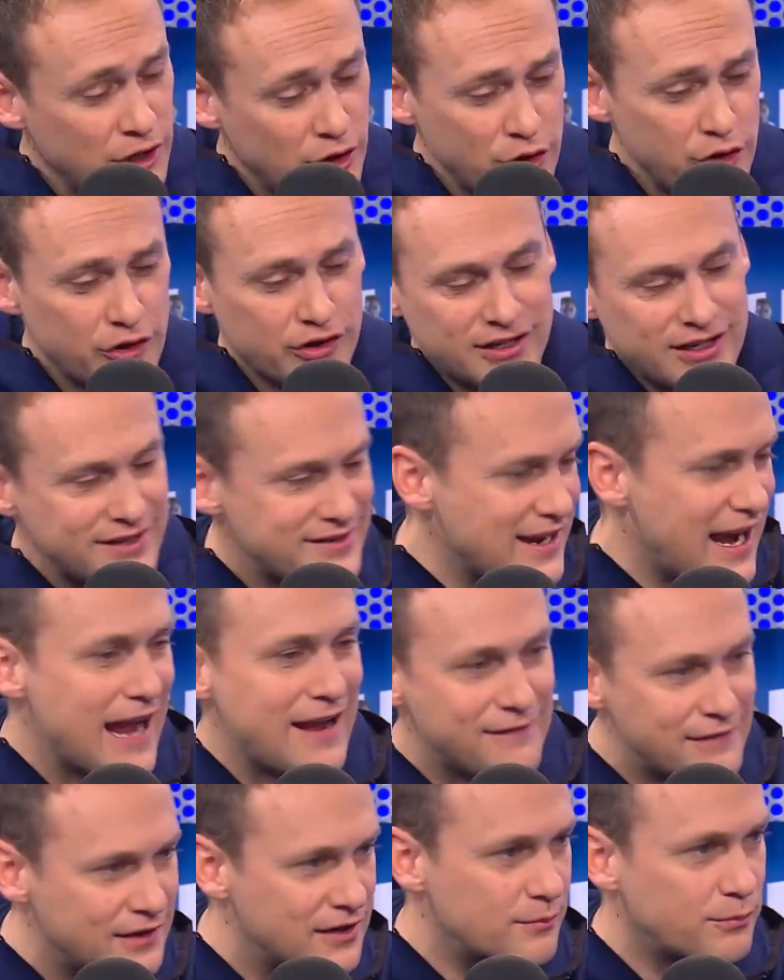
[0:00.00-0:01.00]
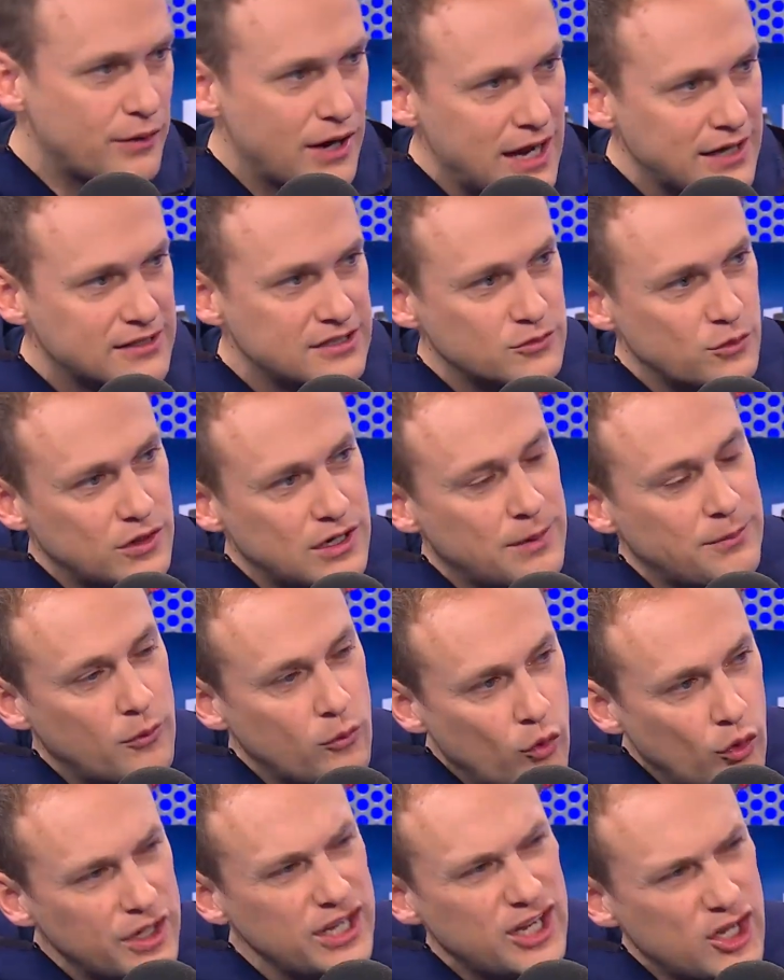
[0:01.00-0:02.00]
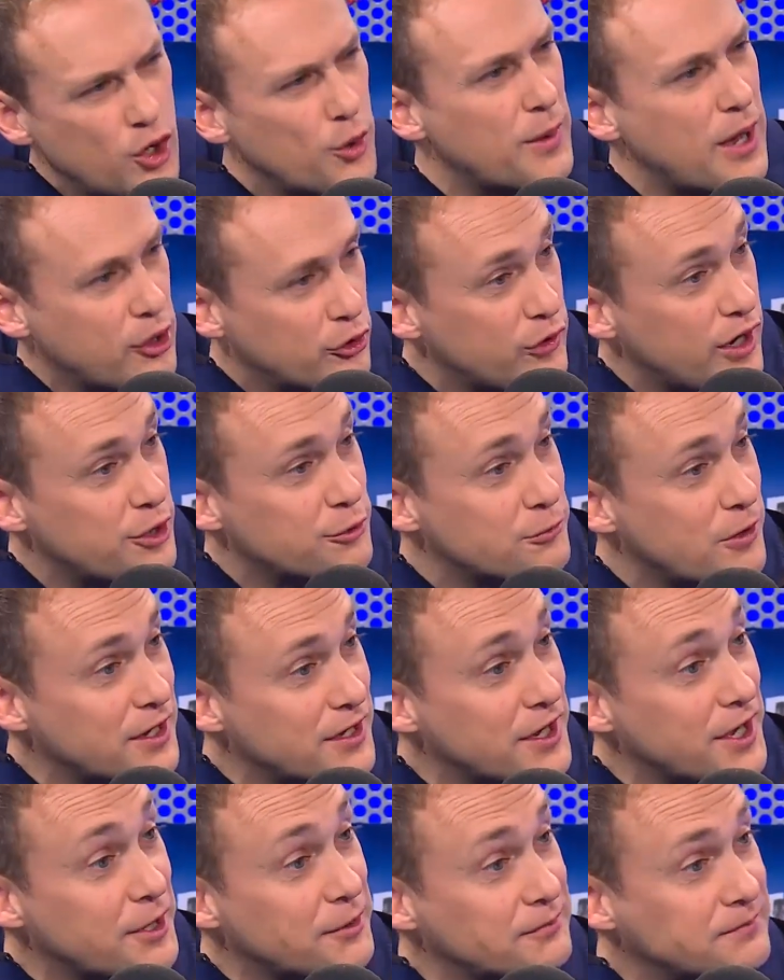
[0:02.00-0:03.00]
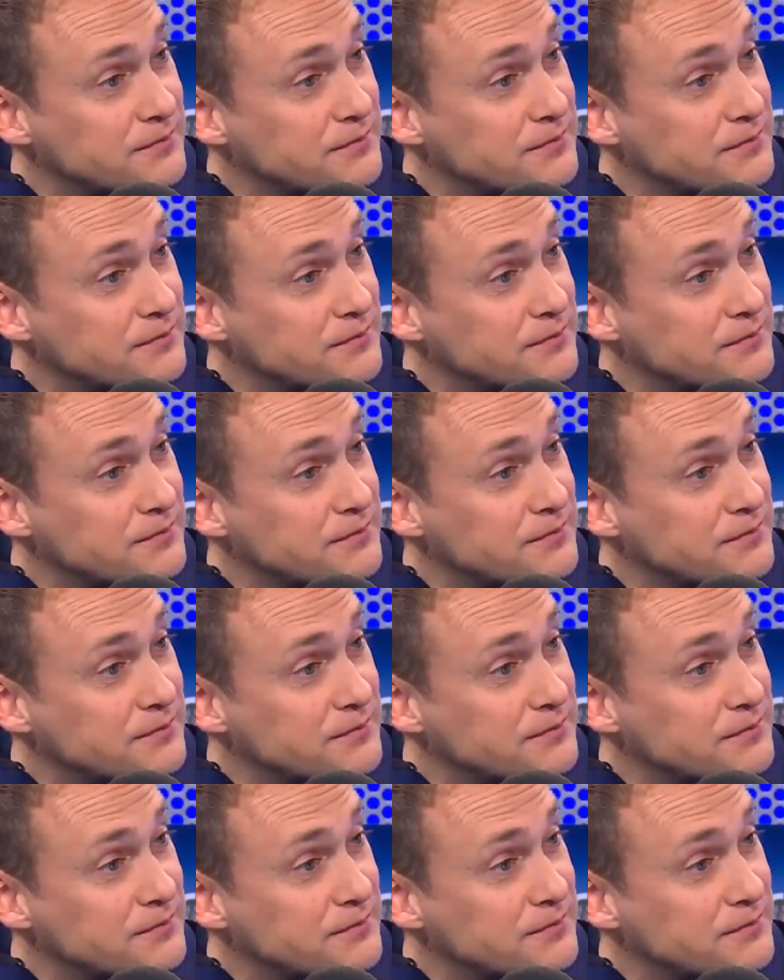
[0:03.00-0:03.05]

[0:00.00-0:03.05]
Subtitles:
I know you're going to dive in at practice and whatnot, but what do you know about Creighton right now?